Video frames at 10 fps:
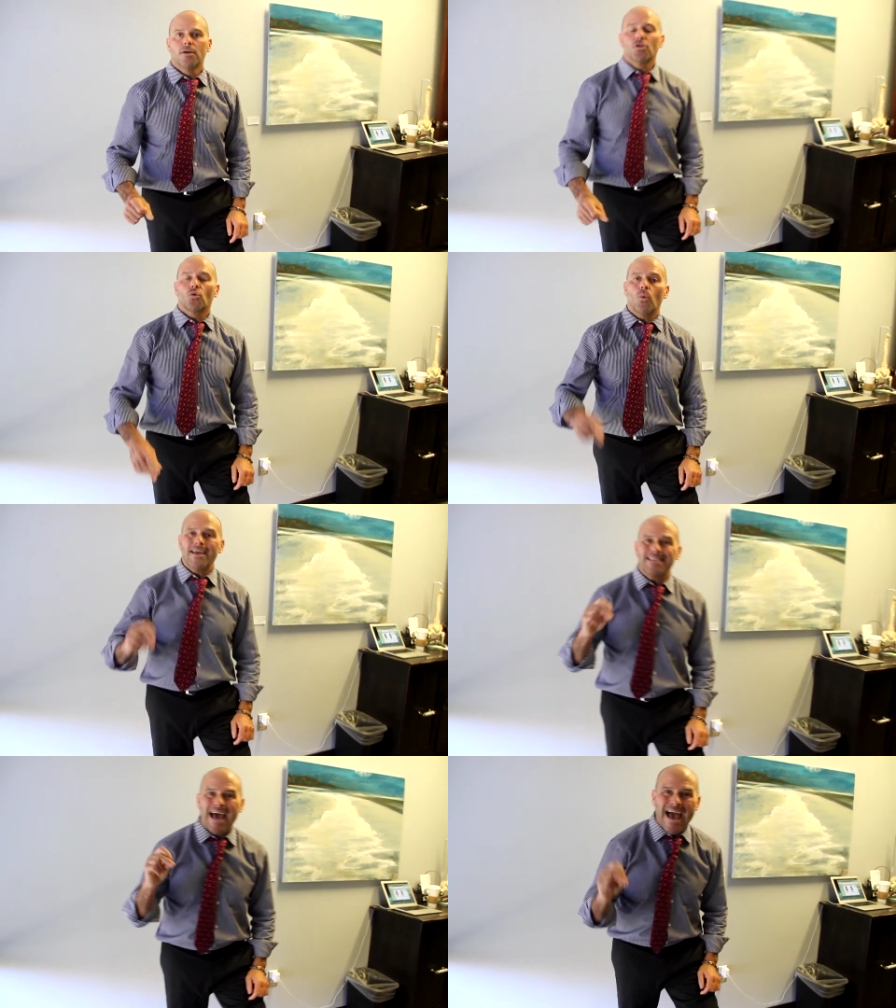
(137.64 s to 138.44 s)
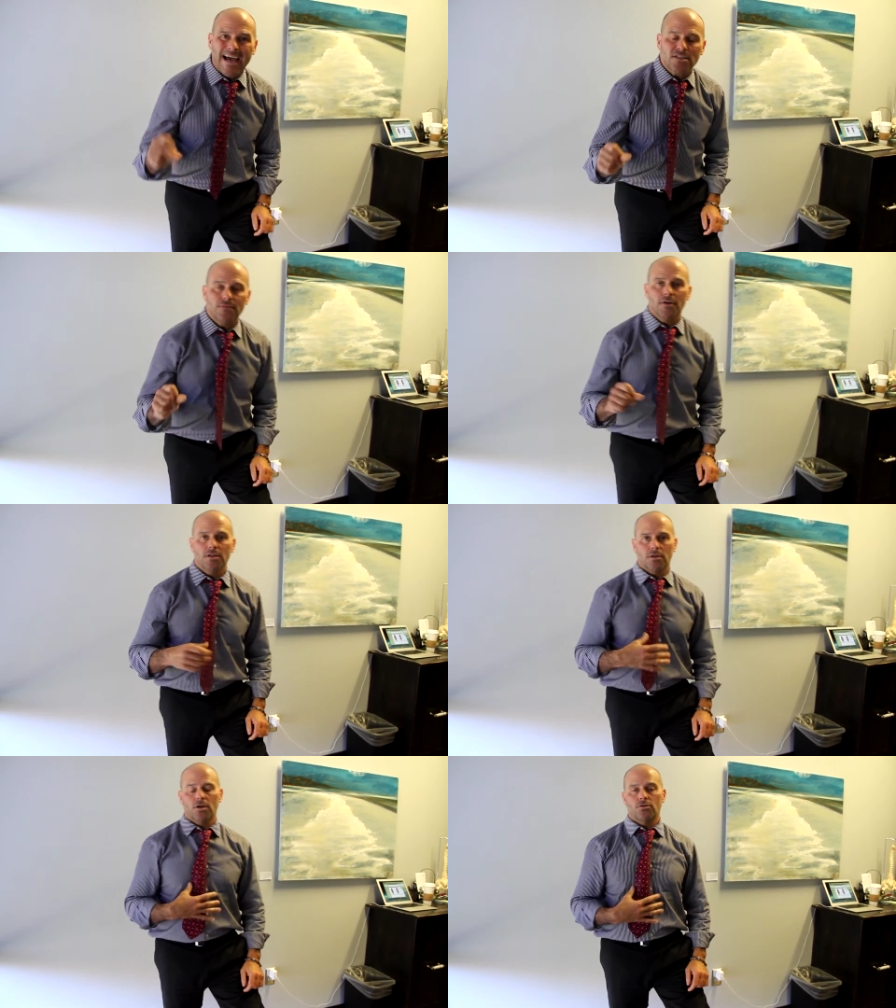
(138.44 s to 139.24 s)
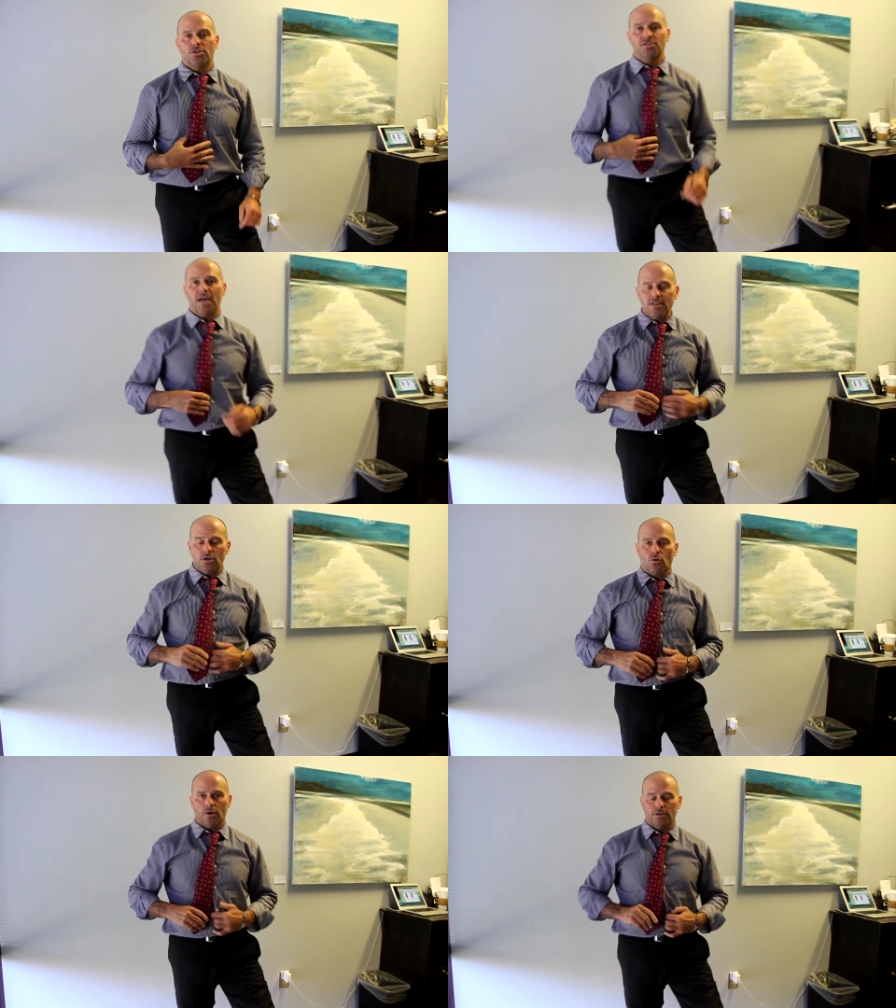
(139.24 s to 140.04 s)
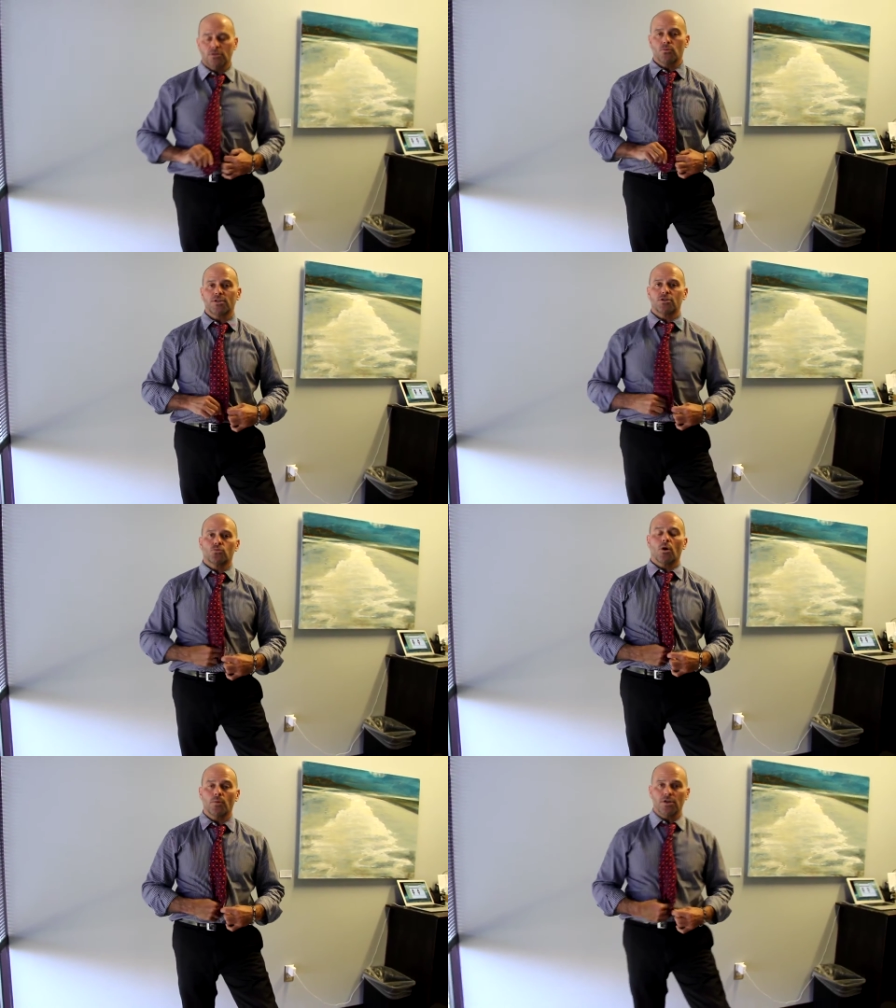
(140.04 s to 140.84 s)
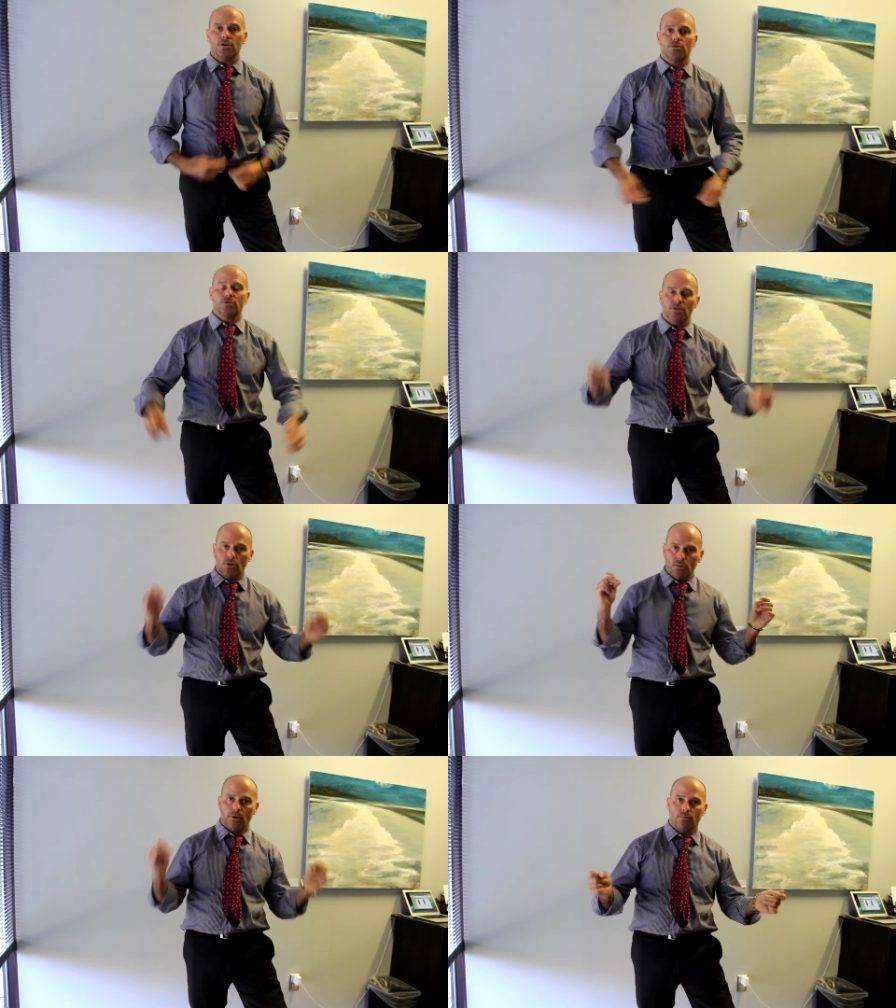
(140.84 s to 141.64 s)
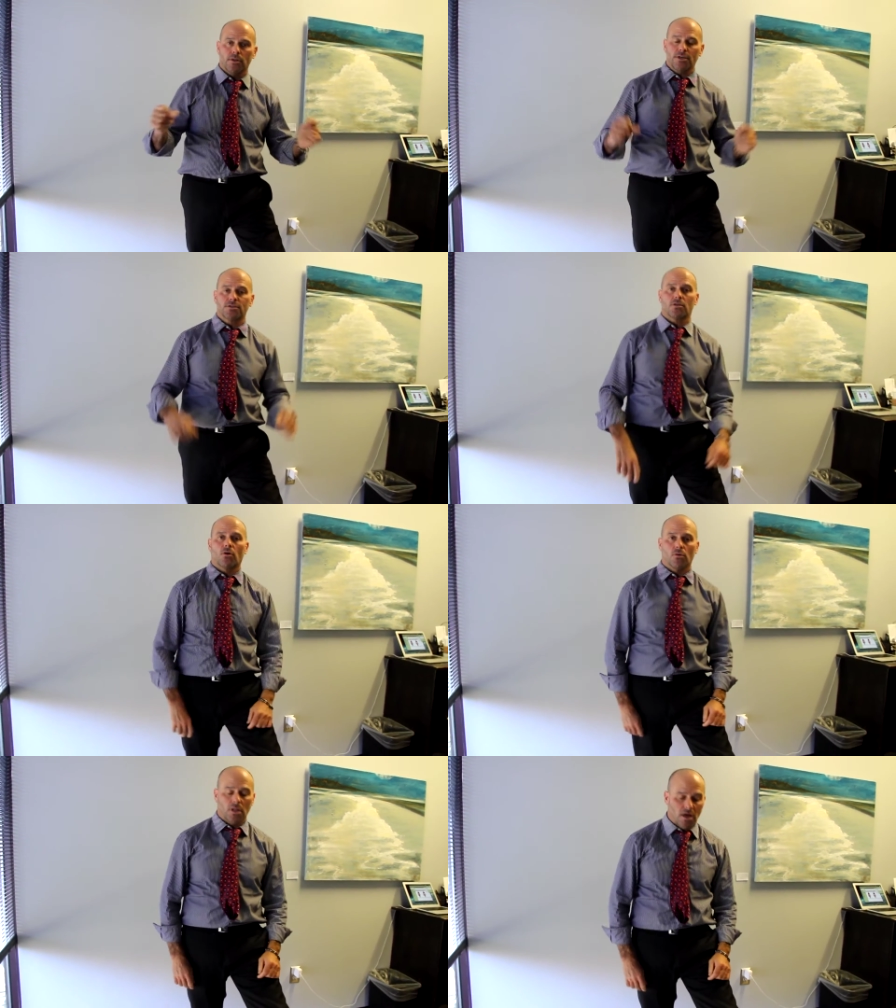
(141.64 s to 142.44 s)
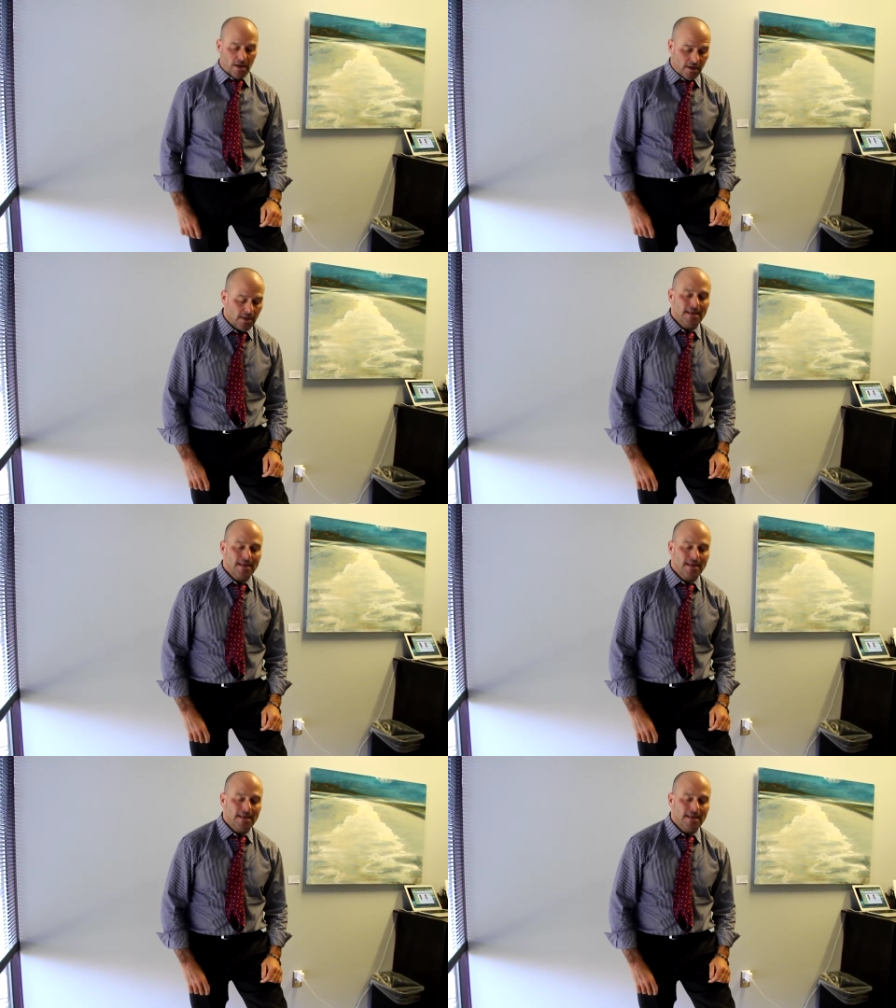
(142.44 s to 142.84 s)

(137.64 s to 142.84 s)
the way to activate the Golgi tendon organs, which is what we do so that we release the whole line,